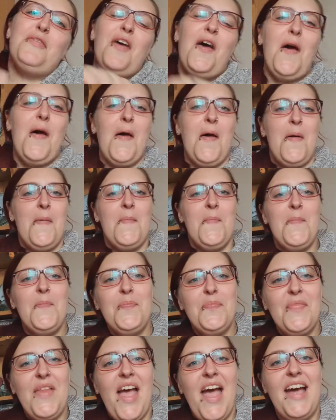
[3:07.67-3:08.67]
And
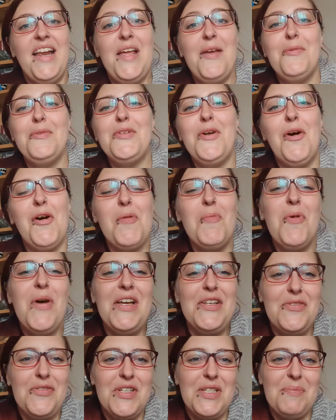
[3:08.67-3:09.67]
it was Horrible
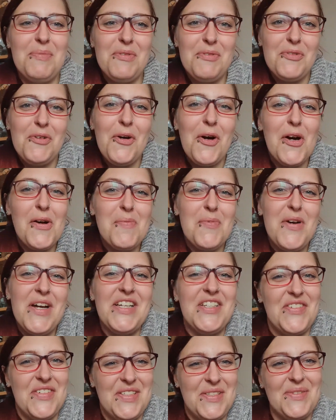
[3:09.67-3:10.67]
Histories before Horrible
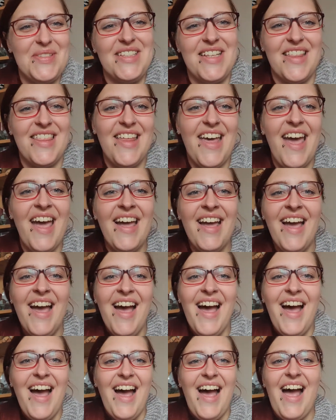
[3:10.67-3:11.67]
Histories was a thing,
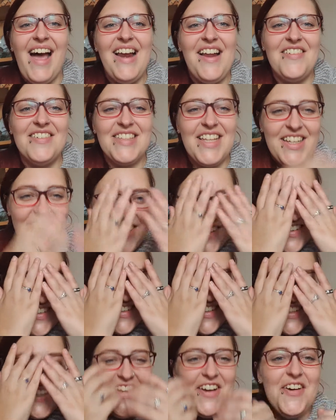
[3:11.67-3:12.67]
and I was like,
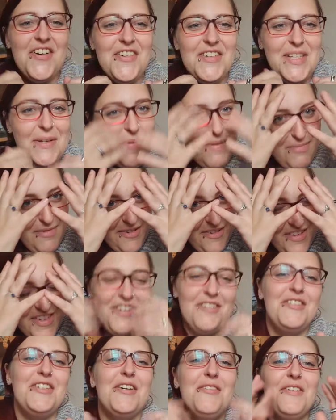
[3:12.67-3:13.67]
oh no, tell me more,
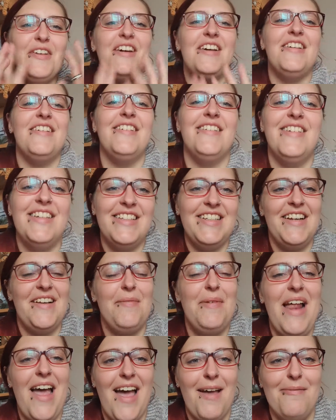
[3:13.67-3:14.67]
no don't, oh I
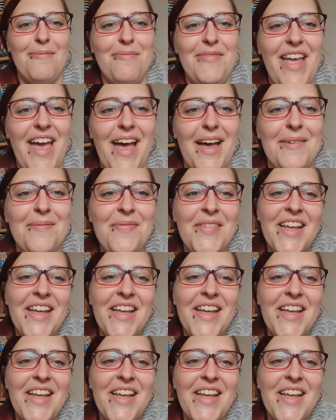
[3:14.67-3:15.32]
don't, yeah.